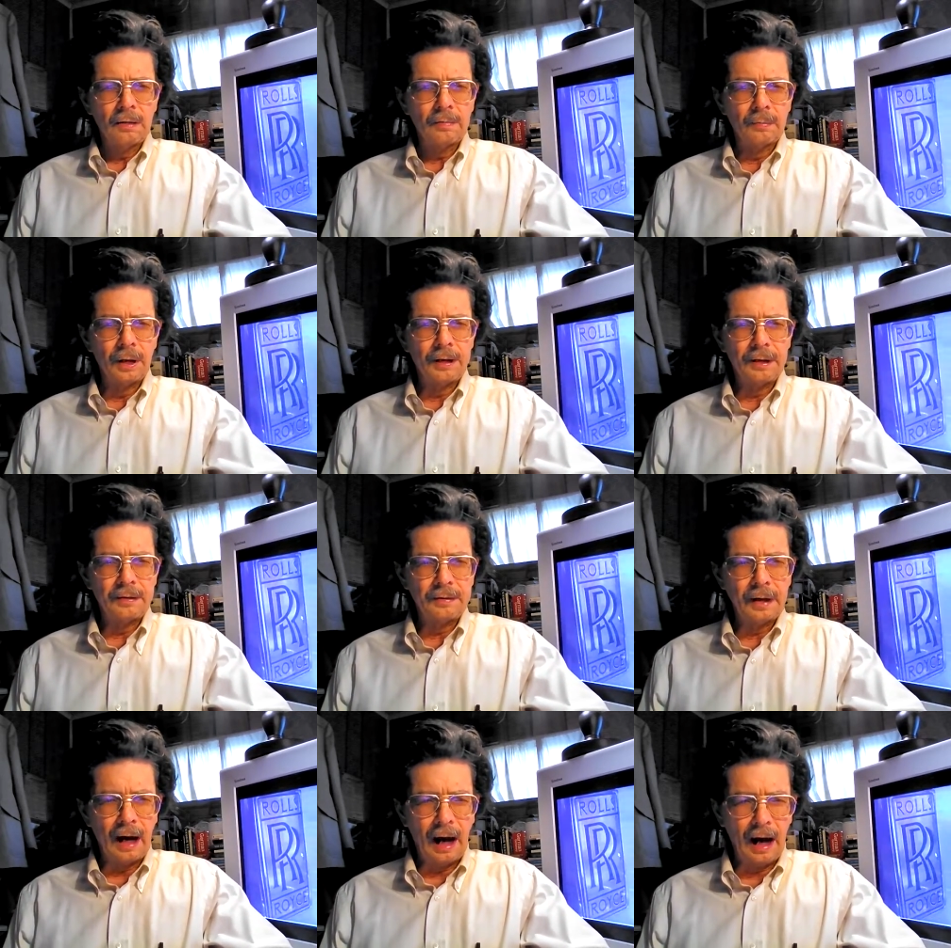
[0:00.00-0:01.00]
when
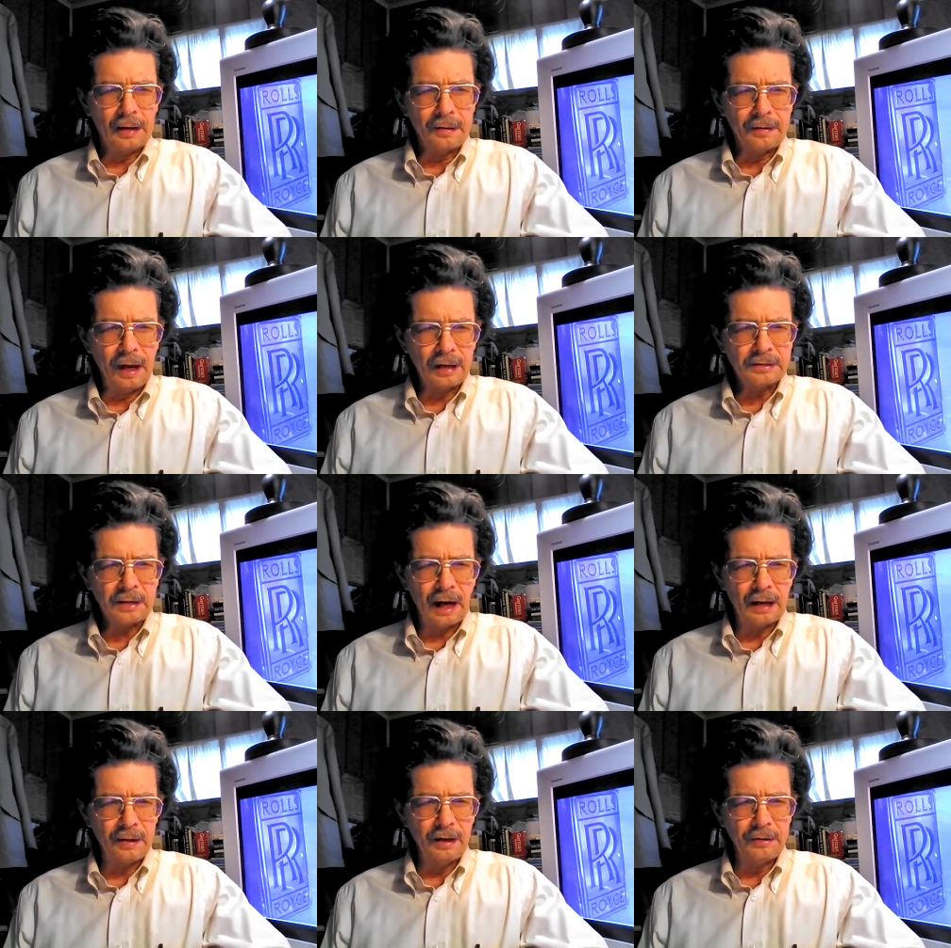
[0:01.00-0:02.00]
the next
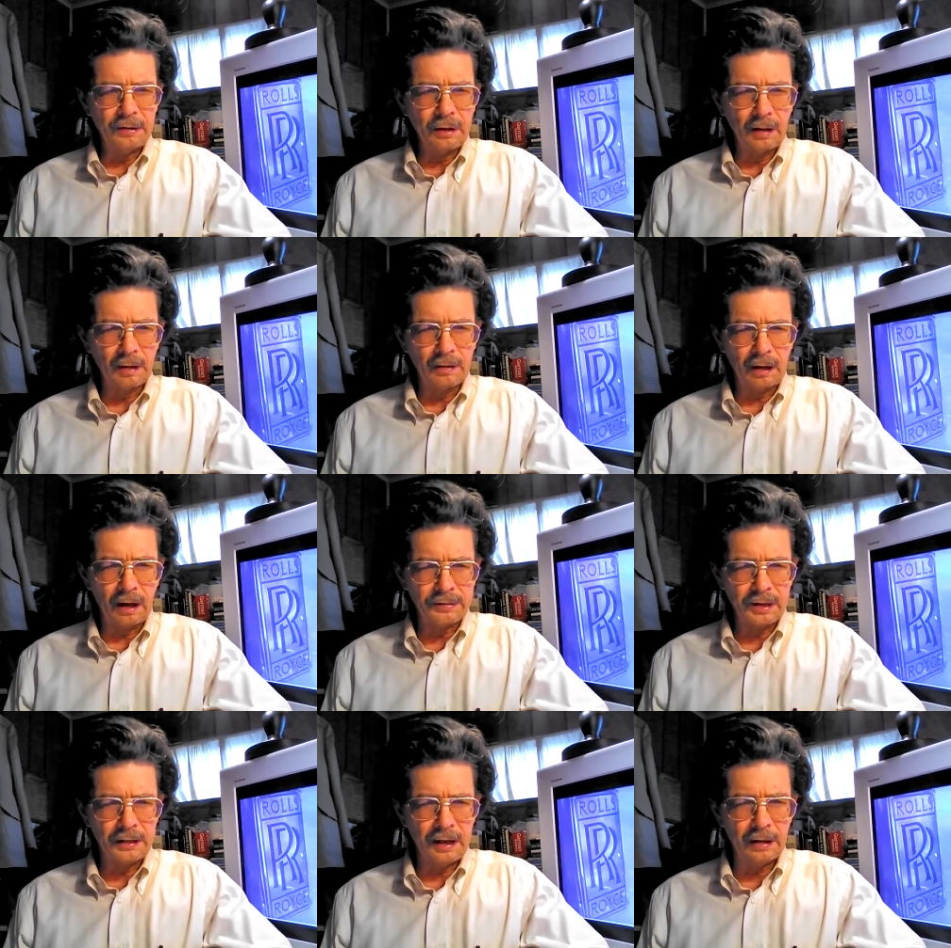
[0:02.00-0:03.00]
idea you come
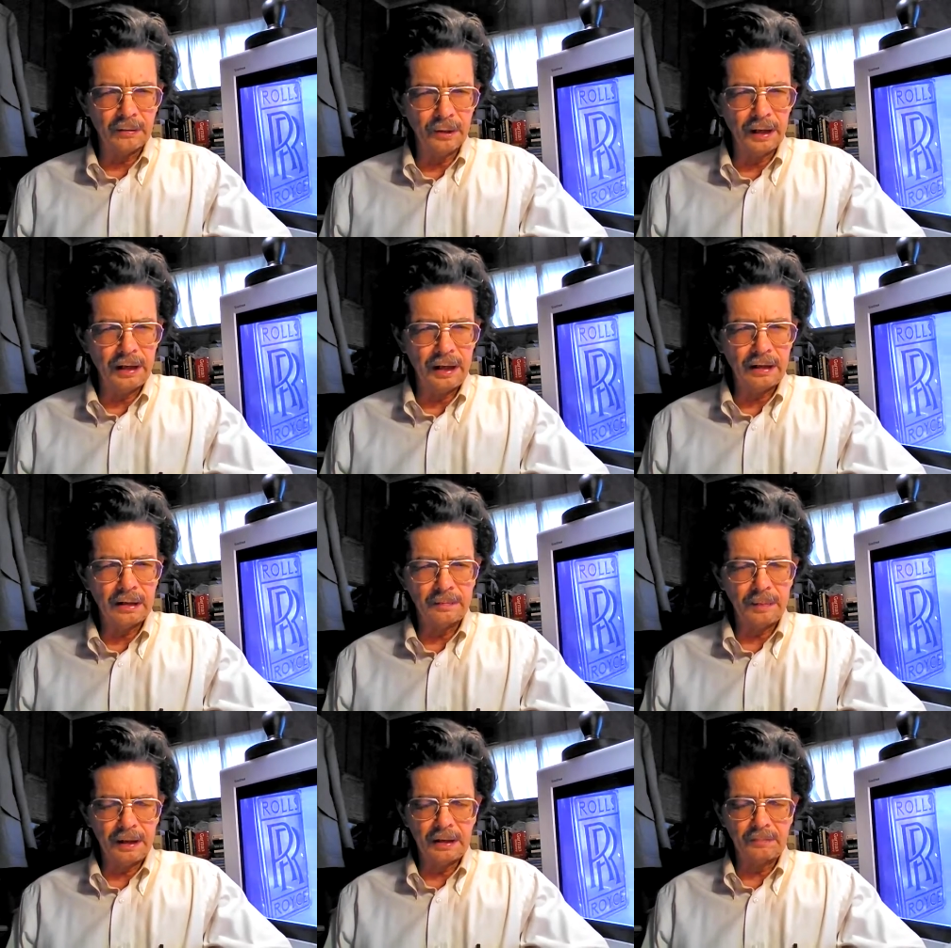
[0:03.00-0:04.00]
across in that reading could
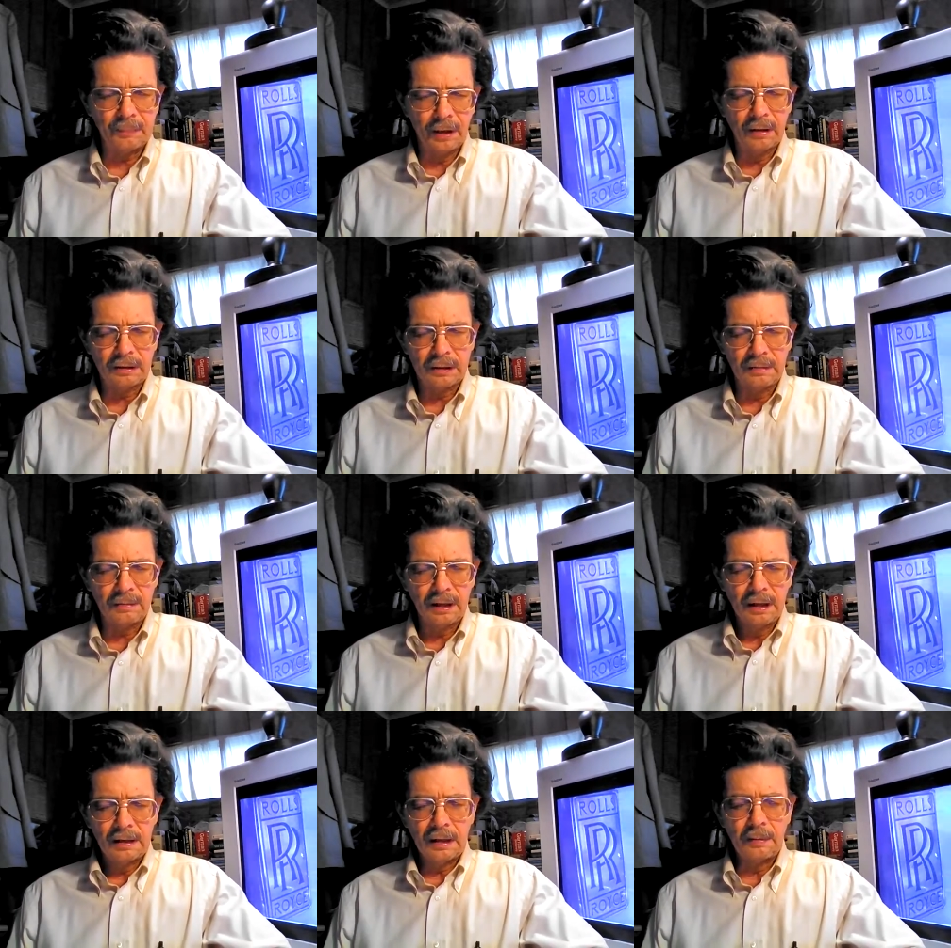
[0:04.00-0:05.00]
be the fulcrum
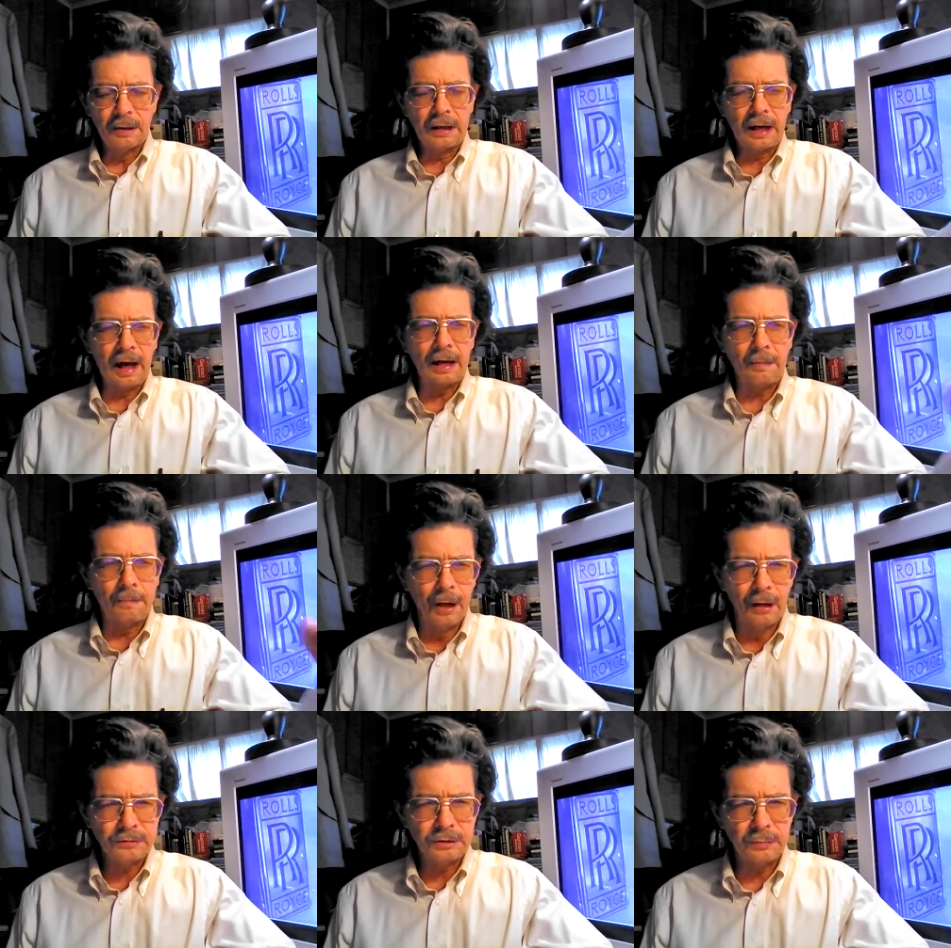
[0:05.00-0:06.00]
that would
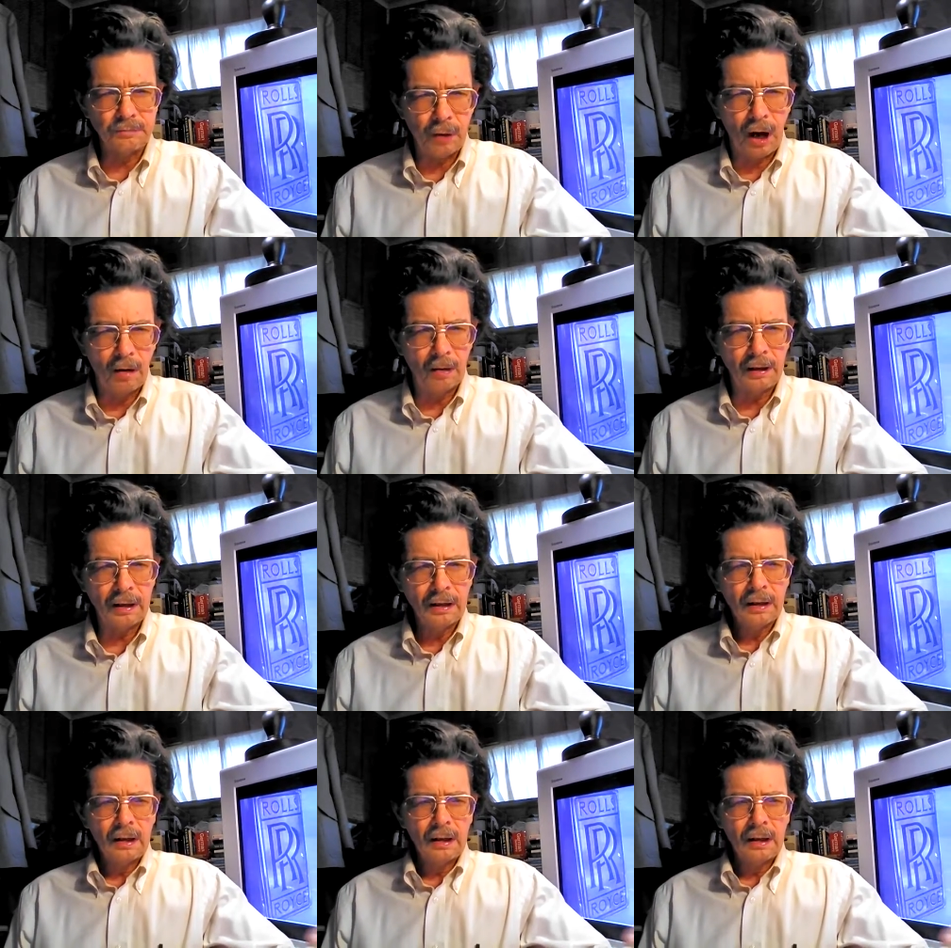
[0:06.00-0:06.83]
catapult you forward